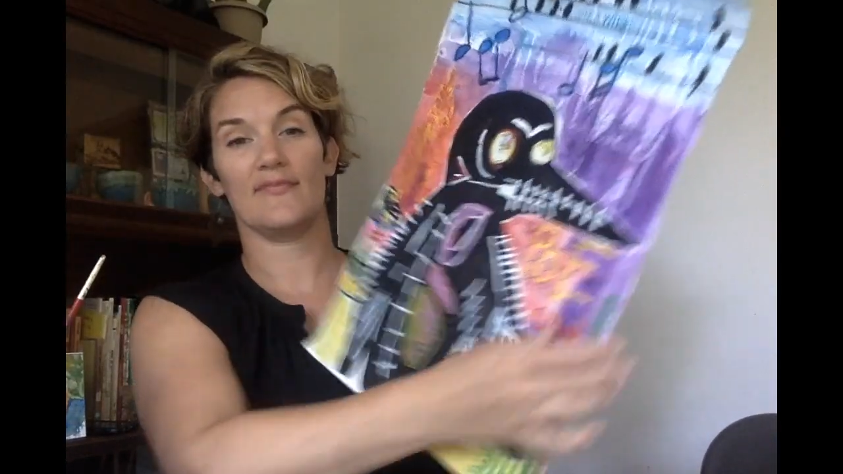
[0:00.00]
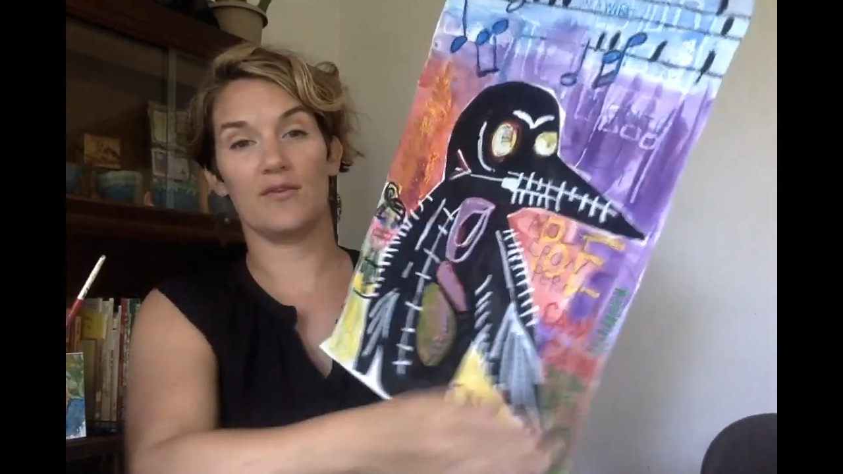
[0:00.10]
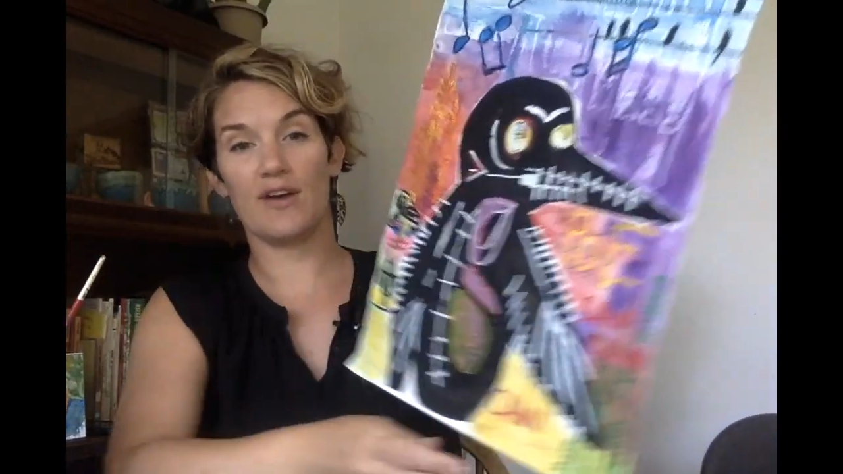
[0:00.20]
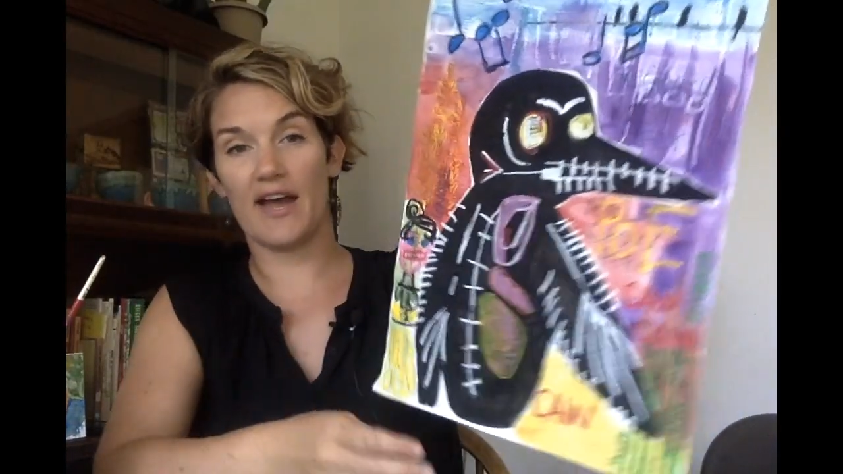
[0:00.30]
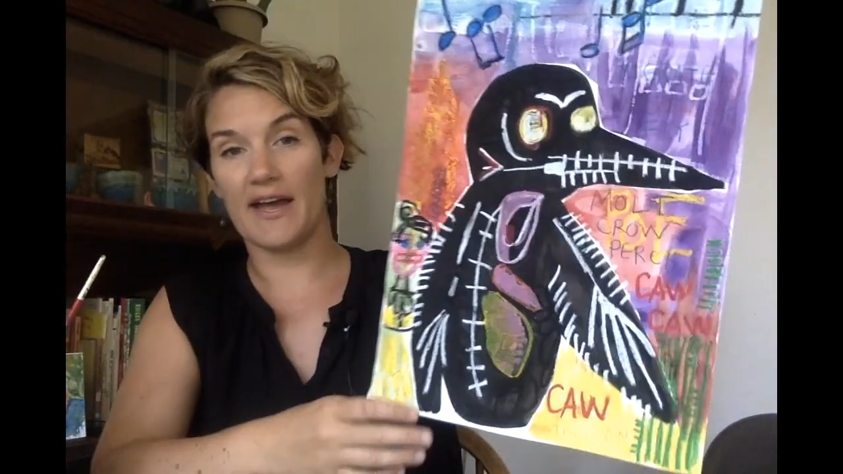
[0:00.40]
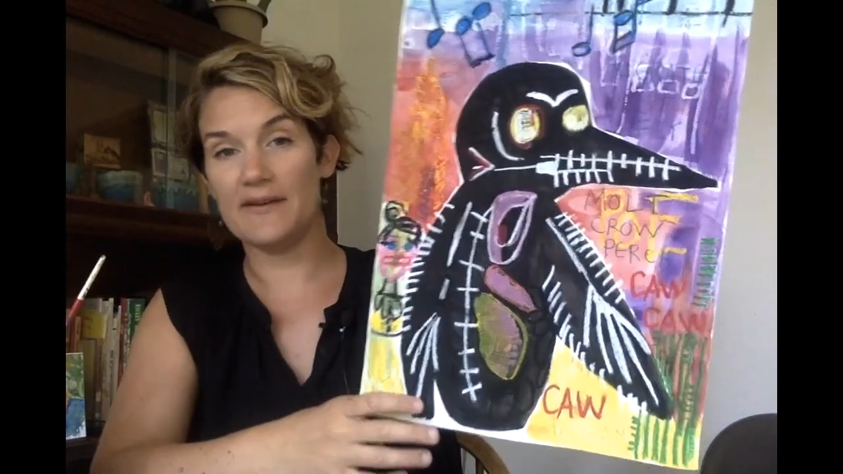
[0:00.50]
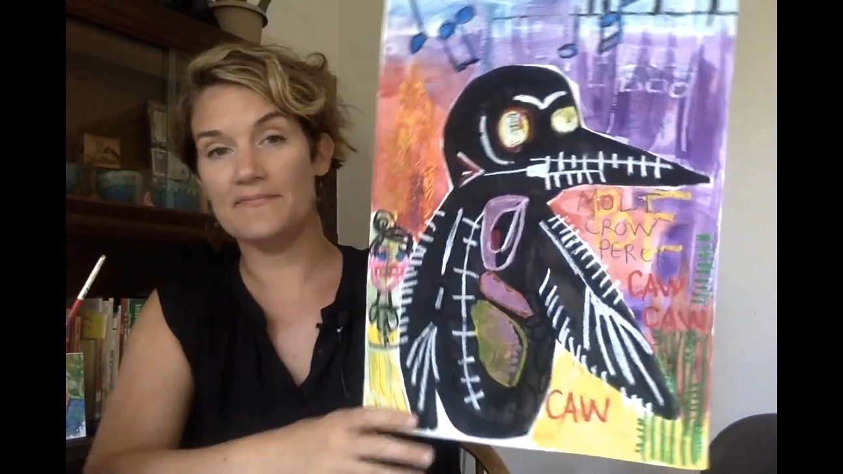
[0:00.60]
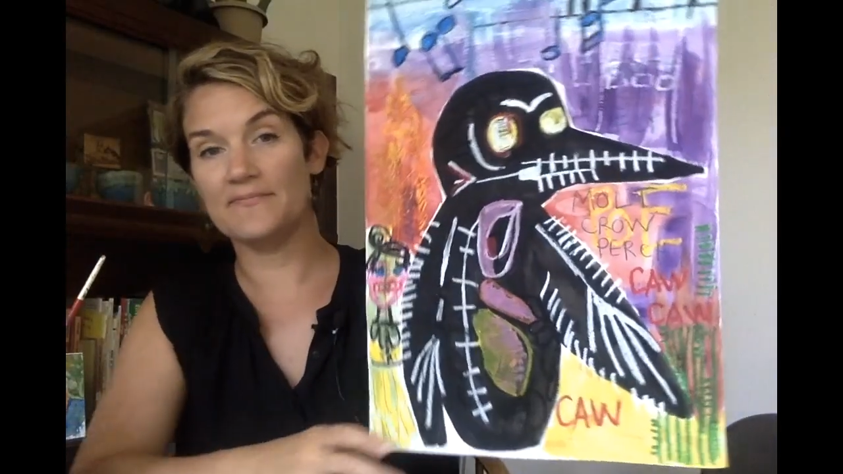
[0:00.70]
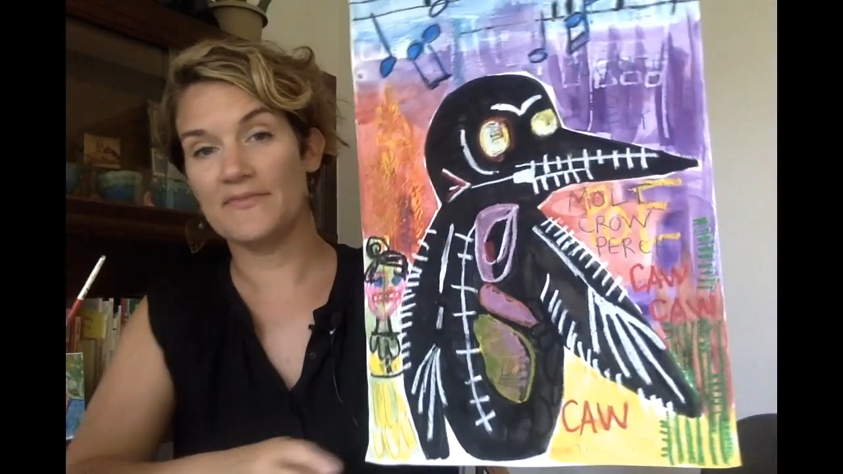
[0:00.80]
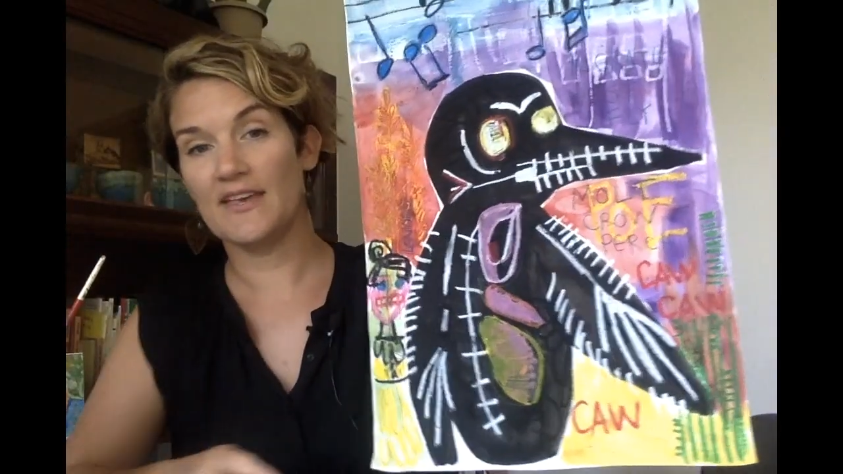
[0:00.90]

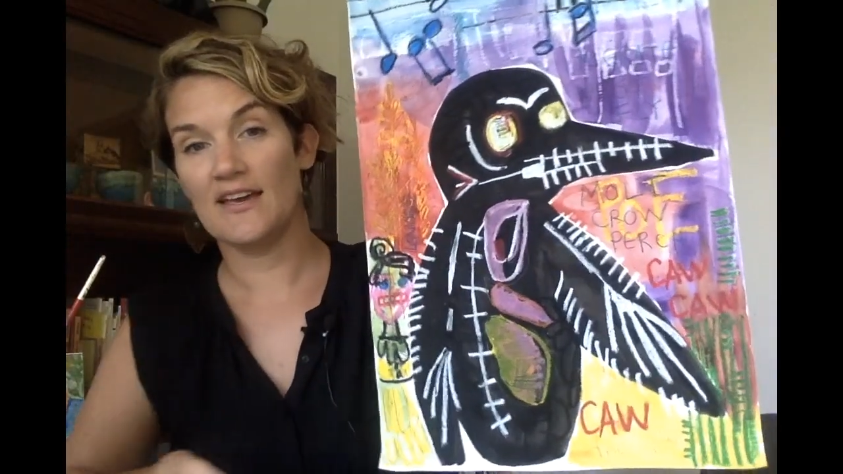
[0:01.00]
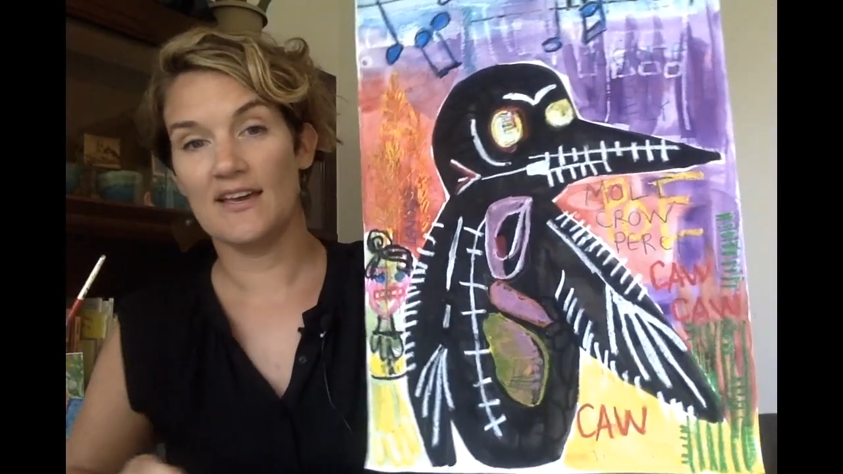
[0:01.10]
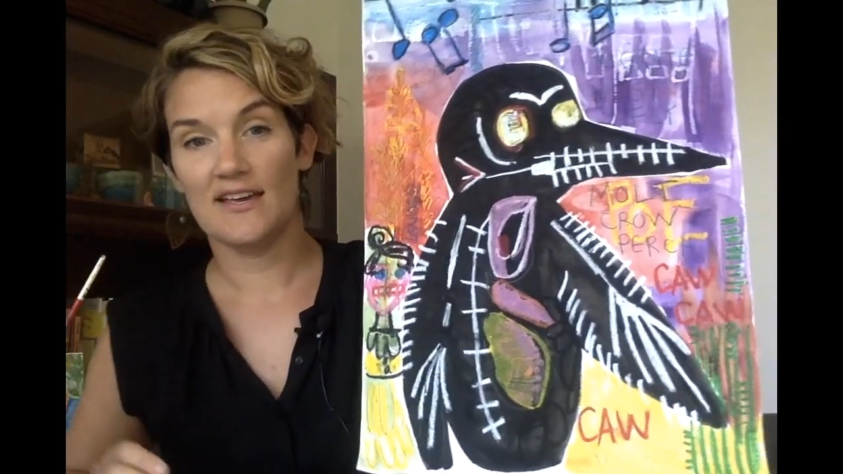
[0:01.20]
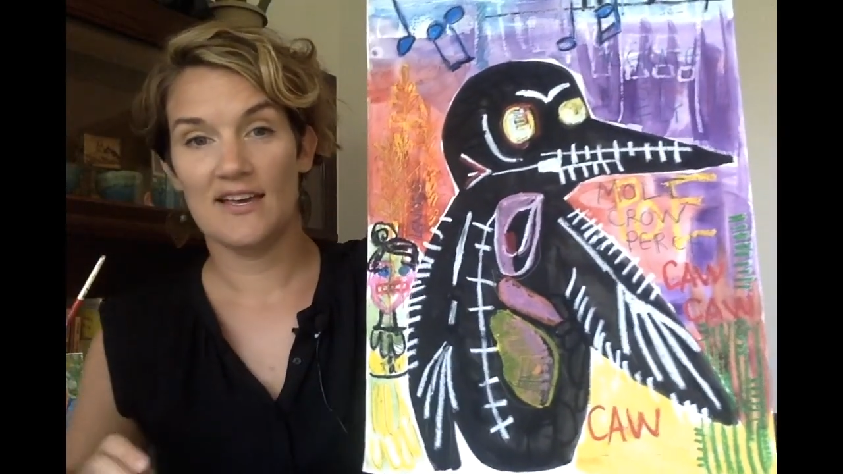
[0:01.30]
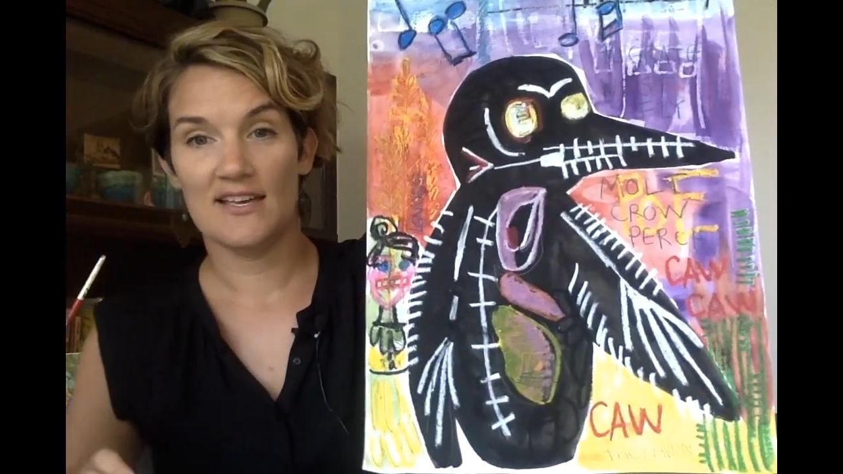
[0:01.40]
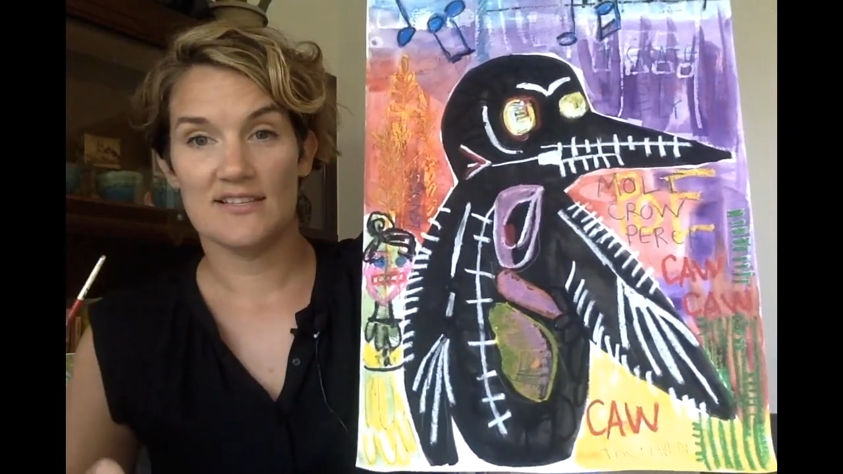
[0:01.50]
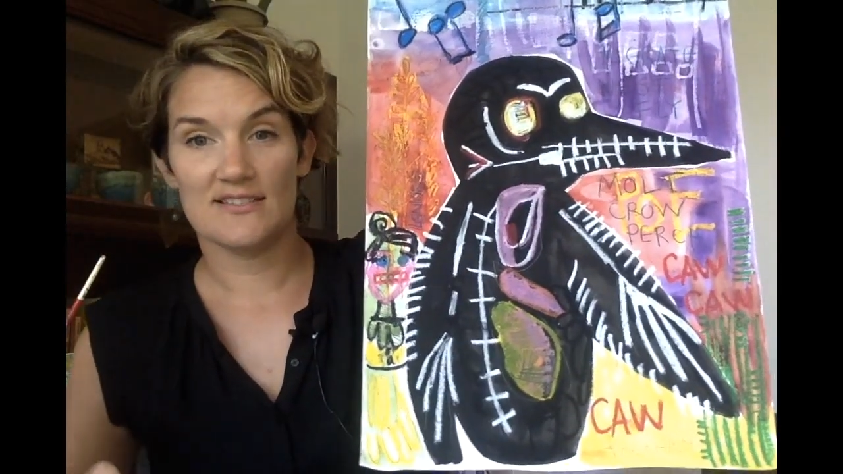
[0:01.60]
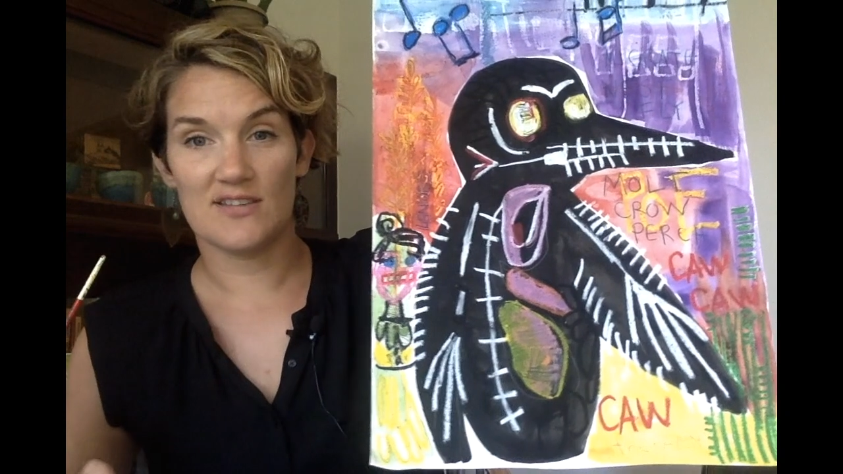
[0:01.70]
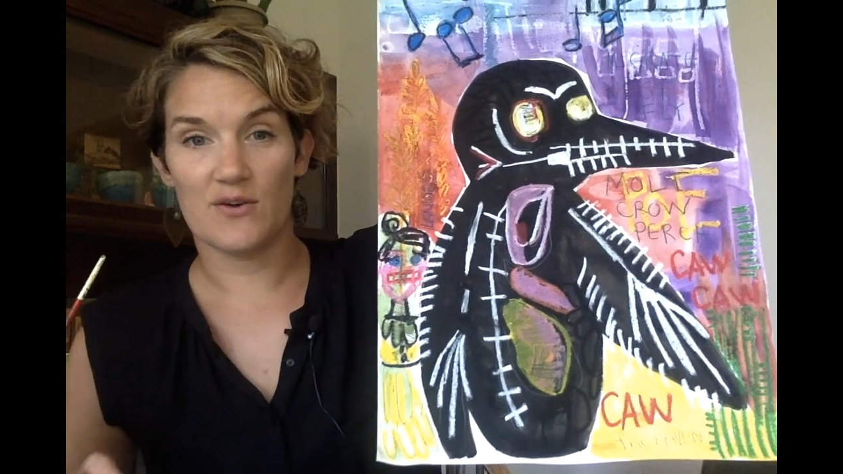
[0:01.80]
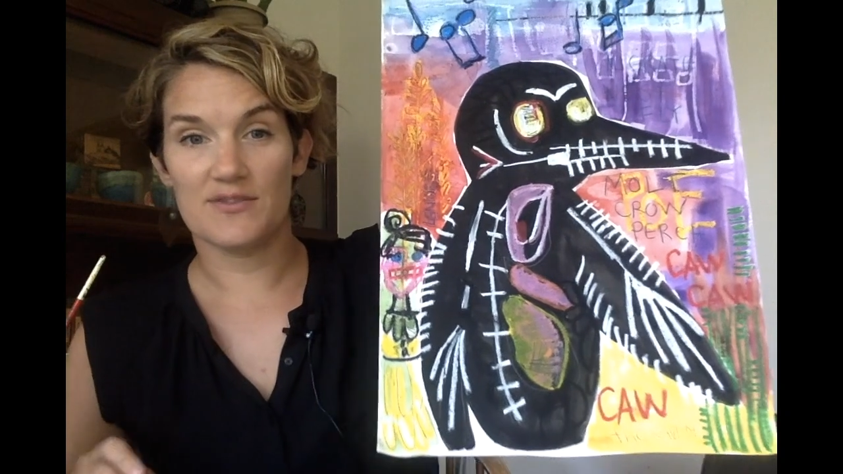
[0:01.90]
Okay,
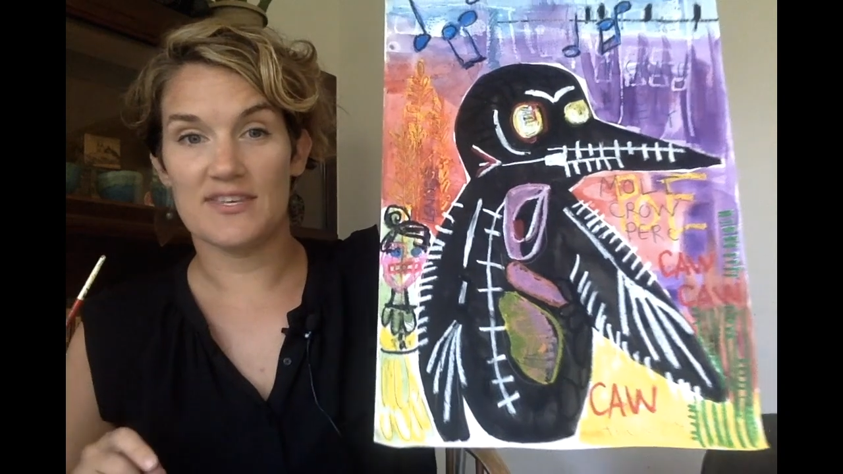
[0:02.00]
so